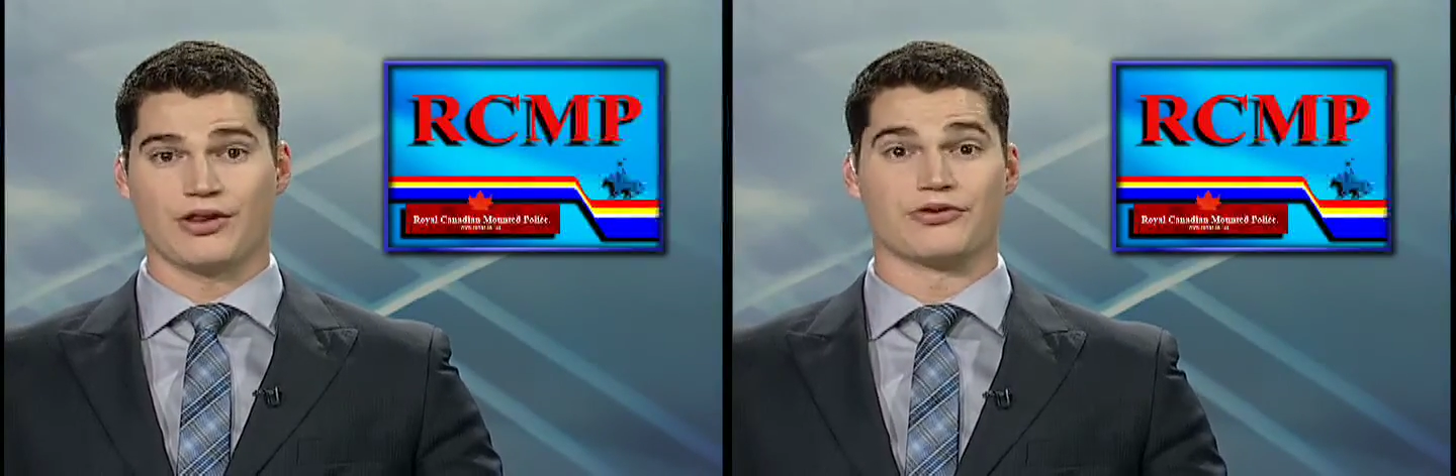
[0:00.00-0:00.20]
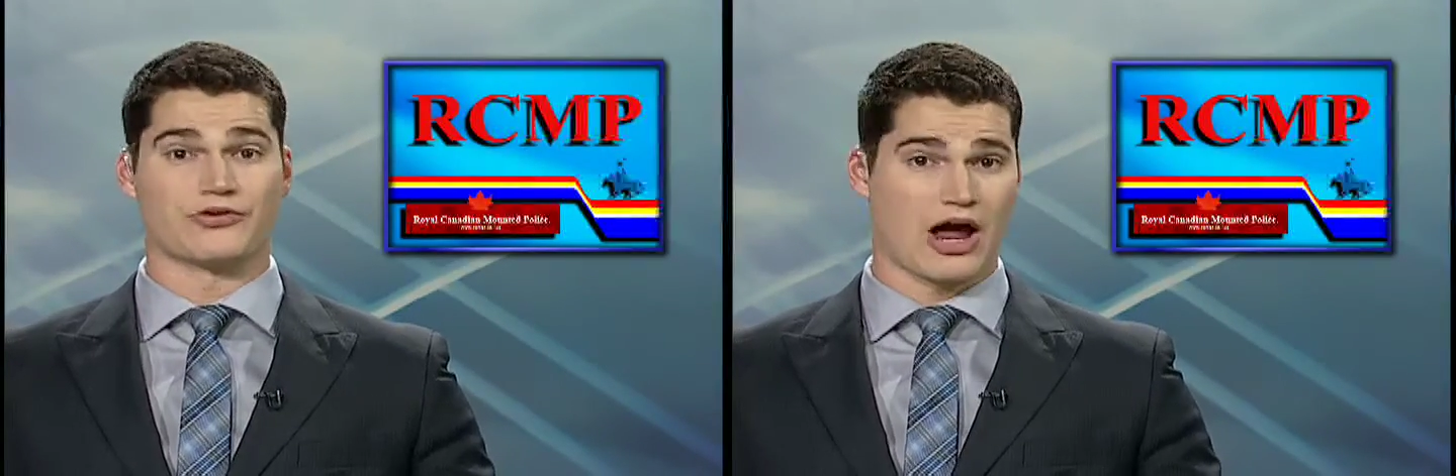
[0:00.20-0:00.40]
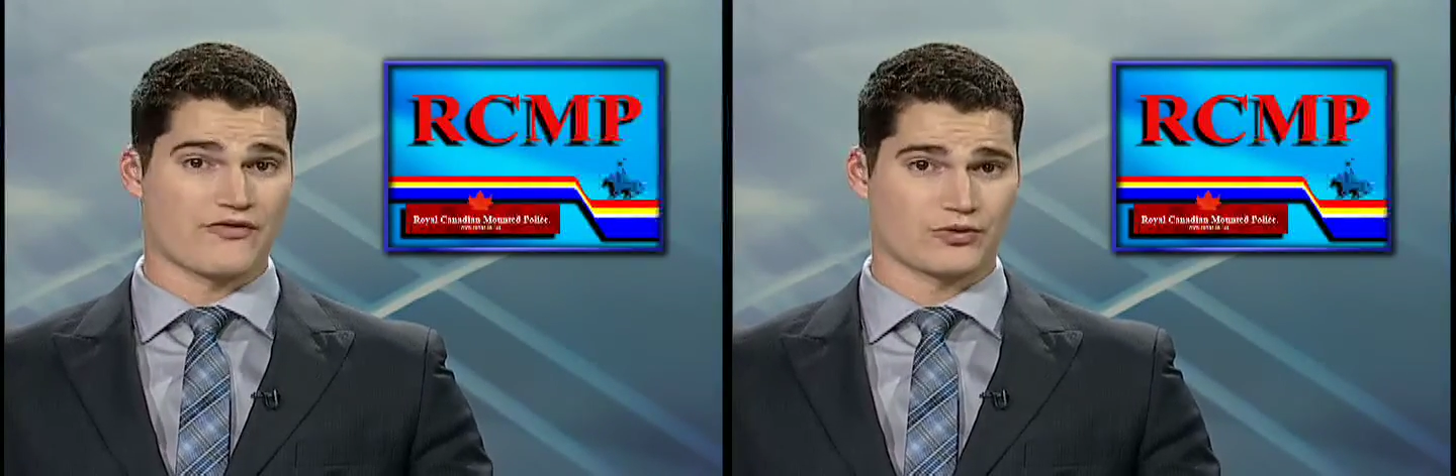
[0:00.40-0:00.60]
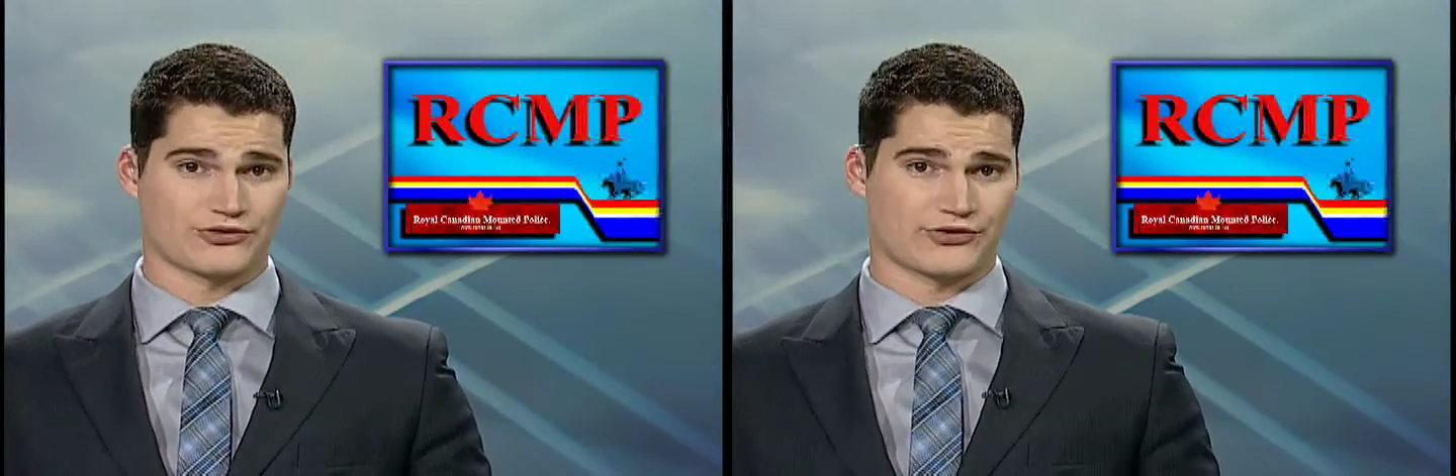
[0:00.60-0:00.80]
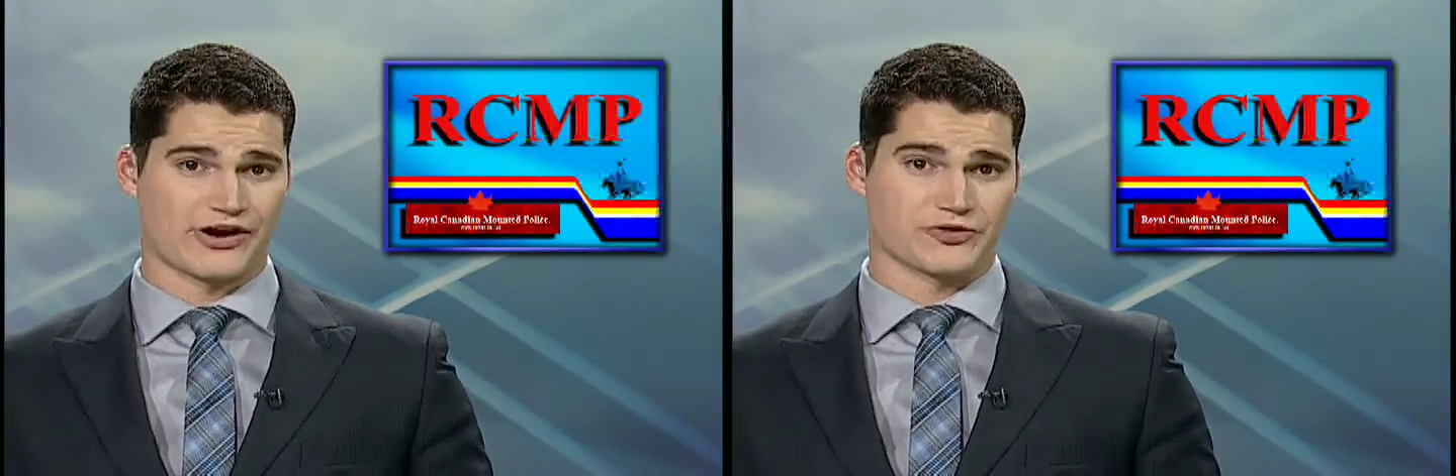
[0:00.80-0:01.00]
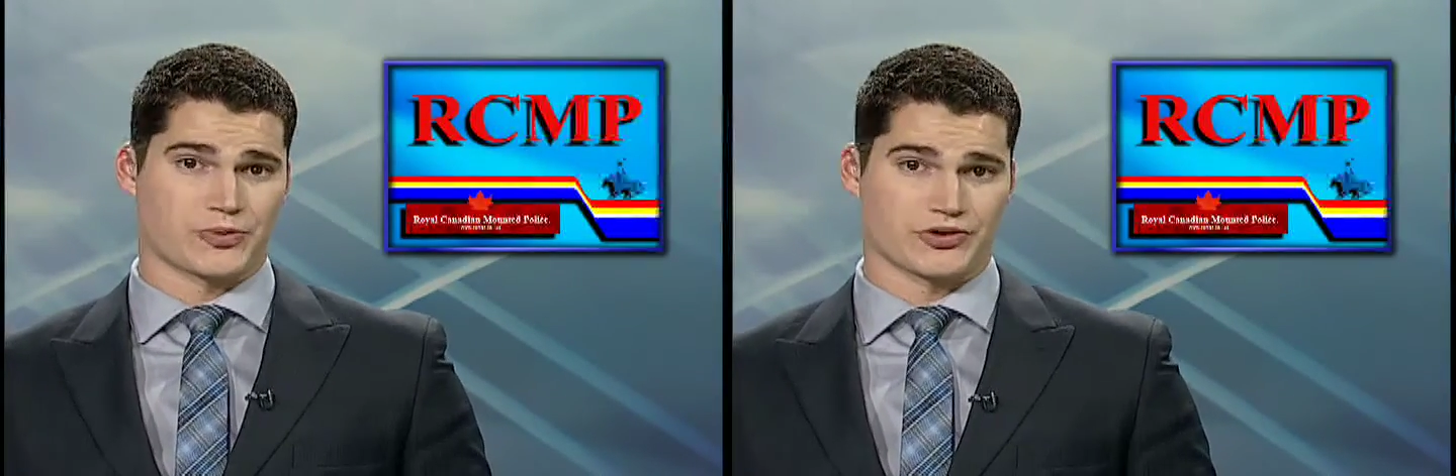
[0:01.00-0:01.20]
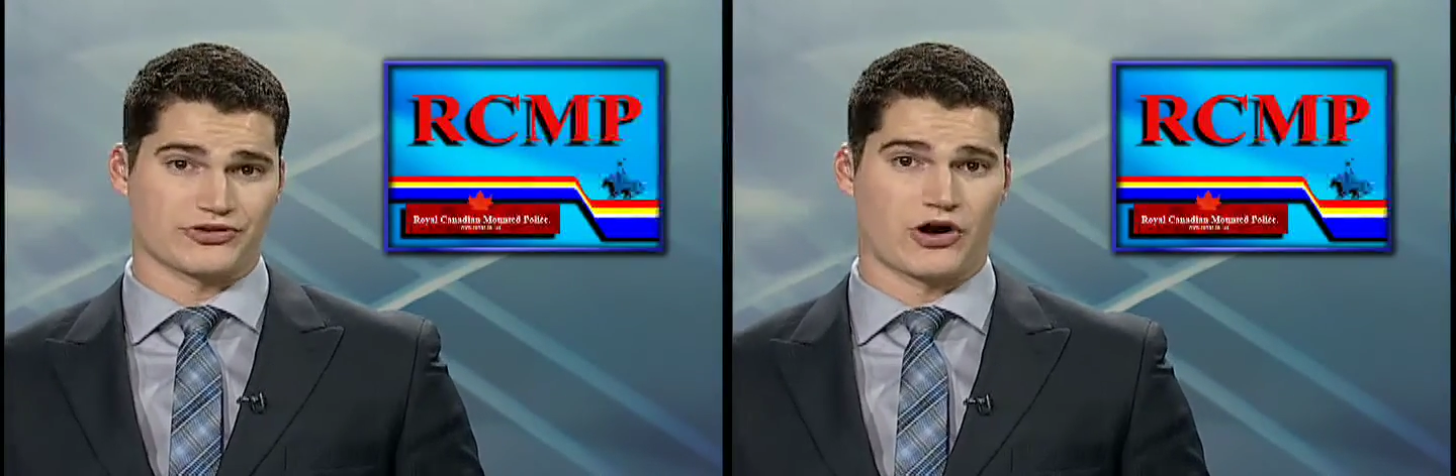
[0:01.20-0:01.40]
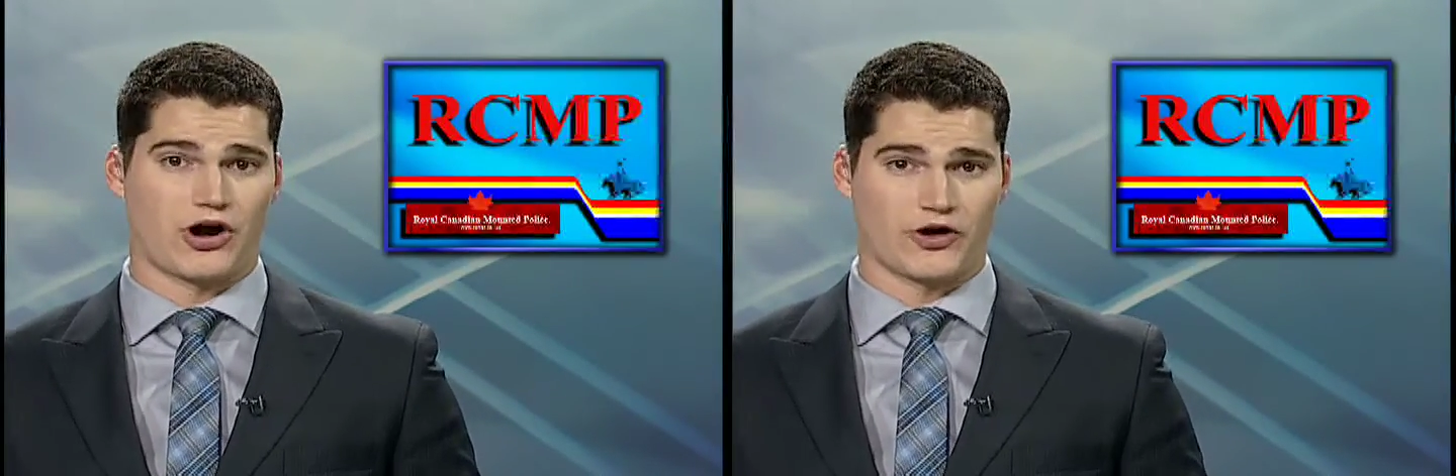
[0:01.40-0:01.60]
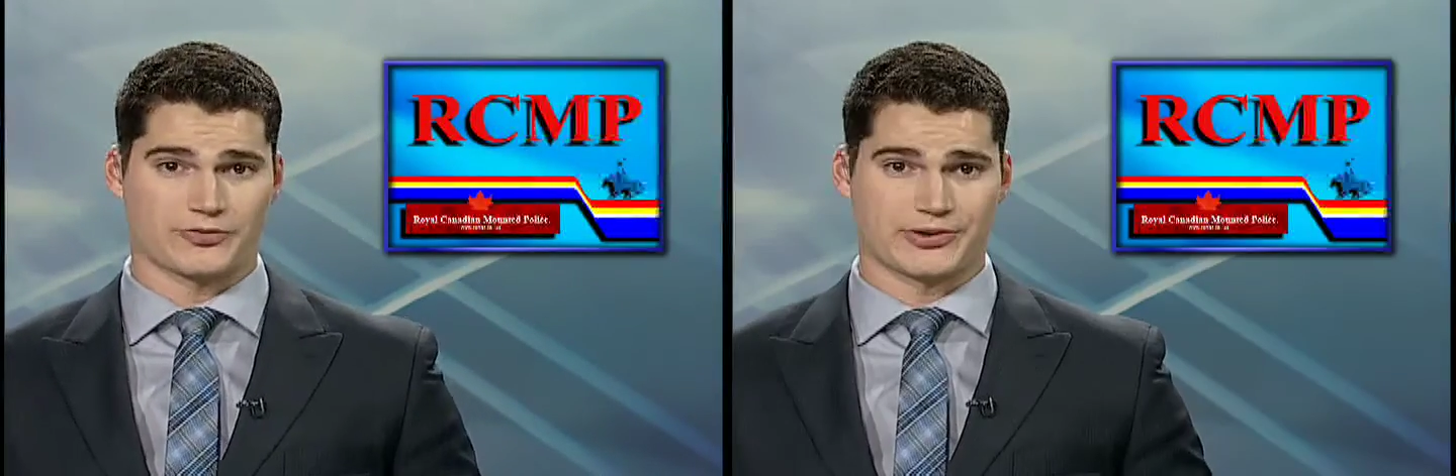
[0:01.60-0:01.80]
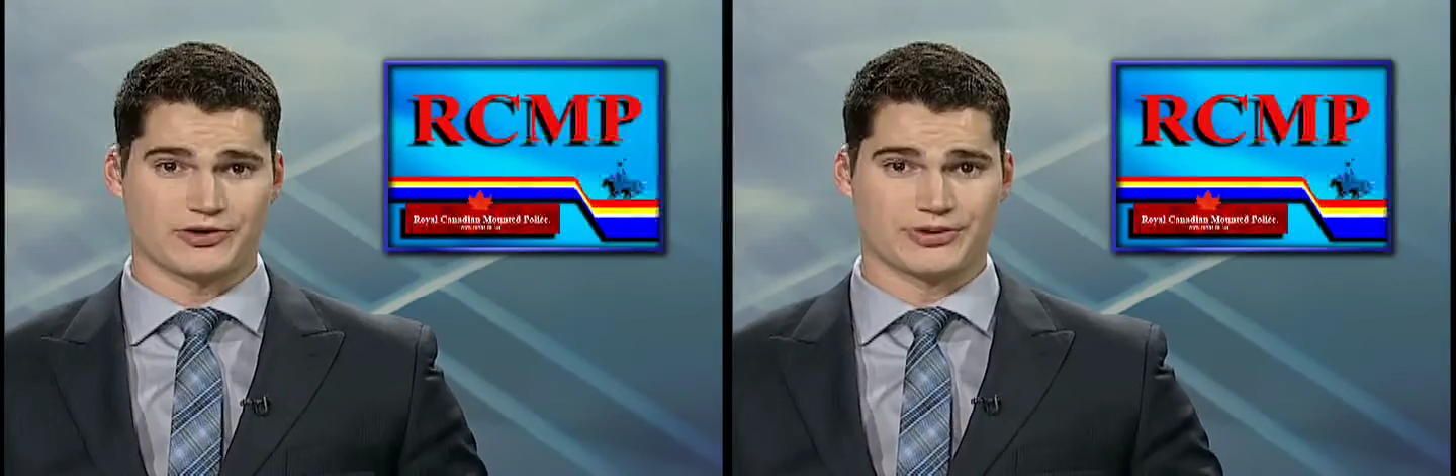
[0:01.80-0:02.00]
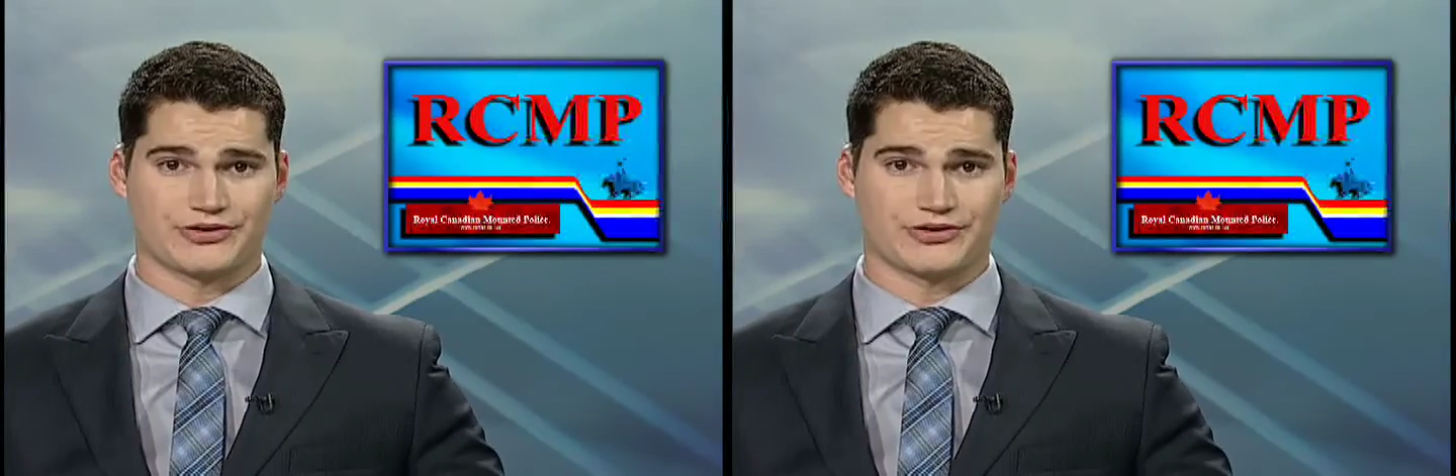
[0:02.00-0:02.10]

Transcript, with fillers: The driver was transported to hospital